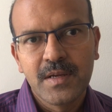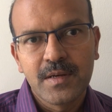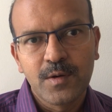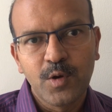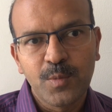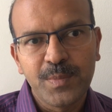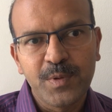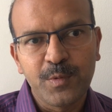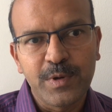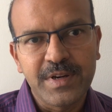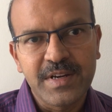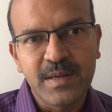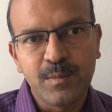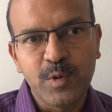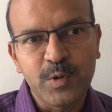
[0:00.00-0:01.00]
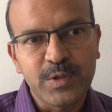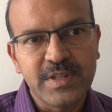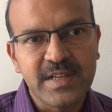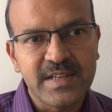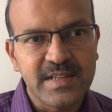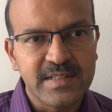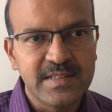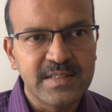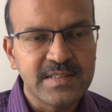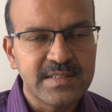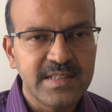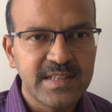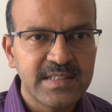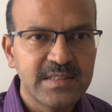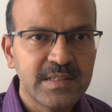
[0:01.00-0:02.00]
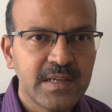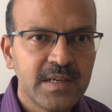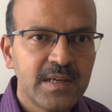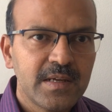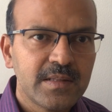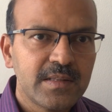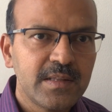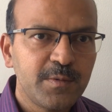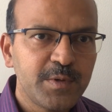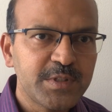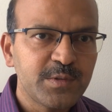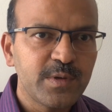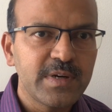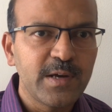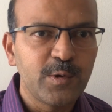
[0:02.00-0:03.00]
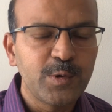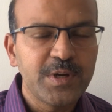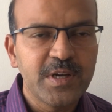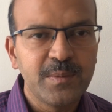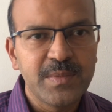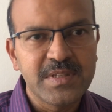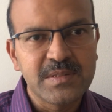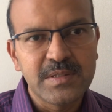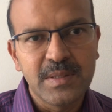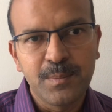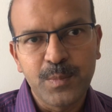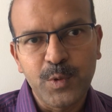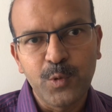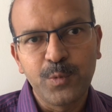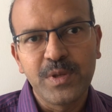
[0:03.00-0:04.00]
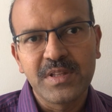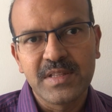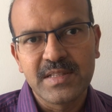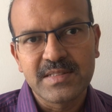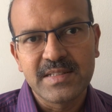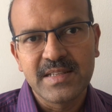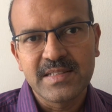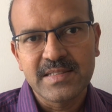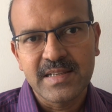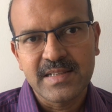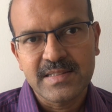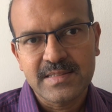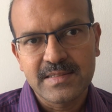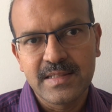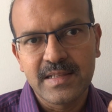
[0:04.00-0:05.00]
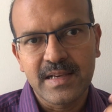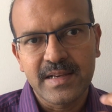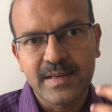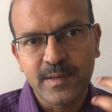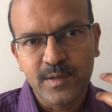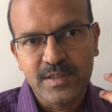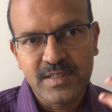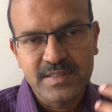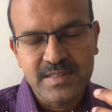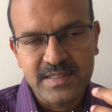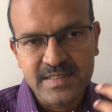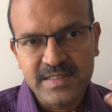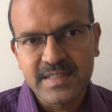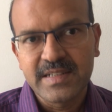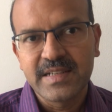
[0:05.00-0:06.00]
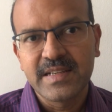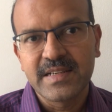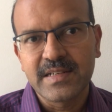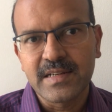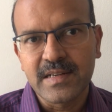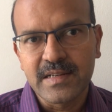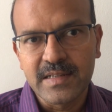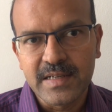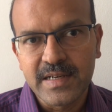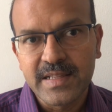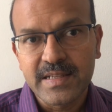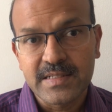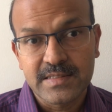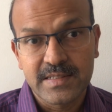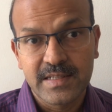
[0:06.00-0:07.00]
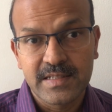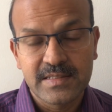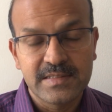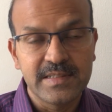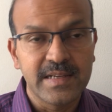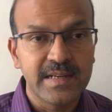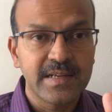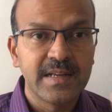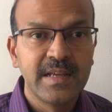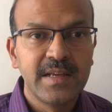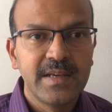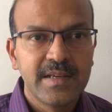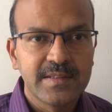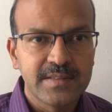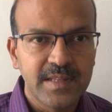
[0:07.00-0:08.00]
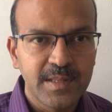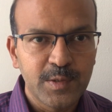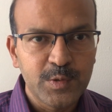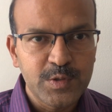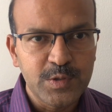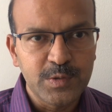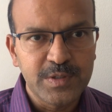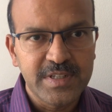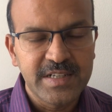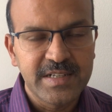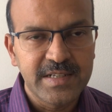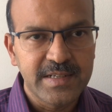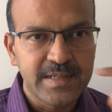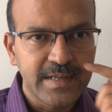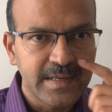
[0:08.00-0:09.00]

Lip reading: Don't be worried about that at this stage. the visual outcome is improving these days as the eye doctors are treating it at an earlier stage than they used to treat it.